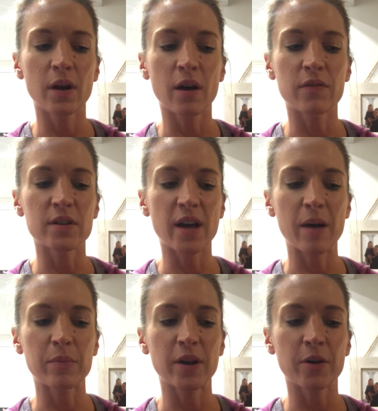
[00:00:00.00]
of the
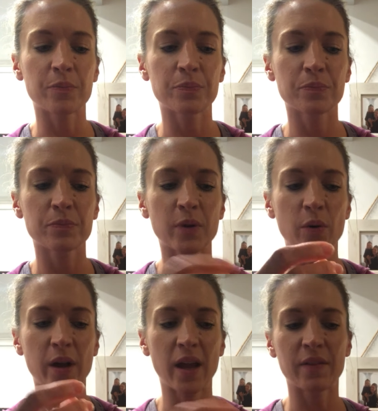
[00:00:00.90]
top here.
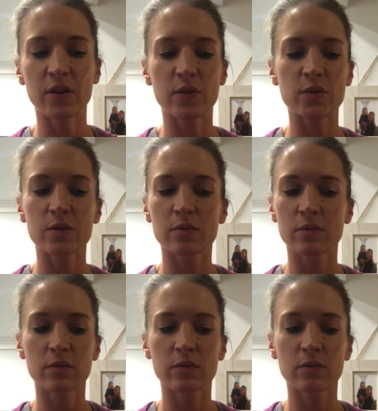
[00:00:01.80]
Okay, and then you just